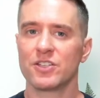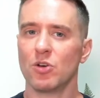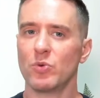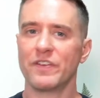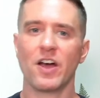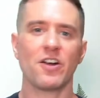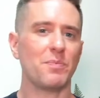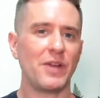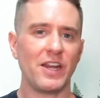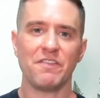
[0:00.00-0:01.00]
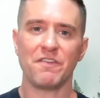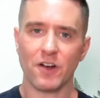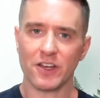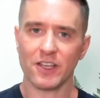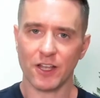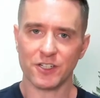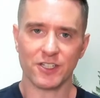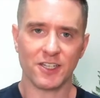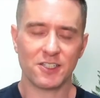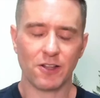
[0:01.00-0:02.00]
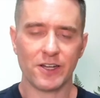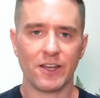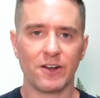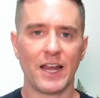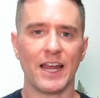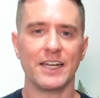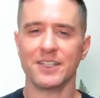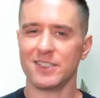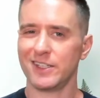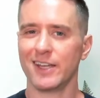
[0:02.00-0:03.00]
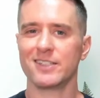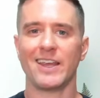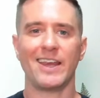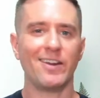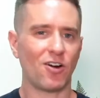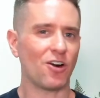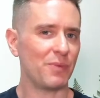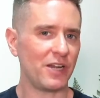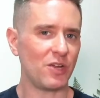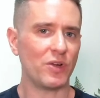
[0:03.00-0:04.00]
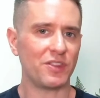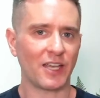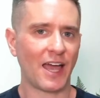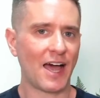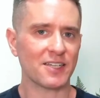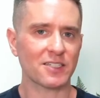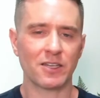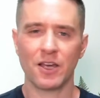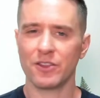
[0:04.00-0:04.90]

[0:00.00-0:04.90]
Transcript: So we've got our peaty, funky Legic distillate here, and it sings in harmony with the casks.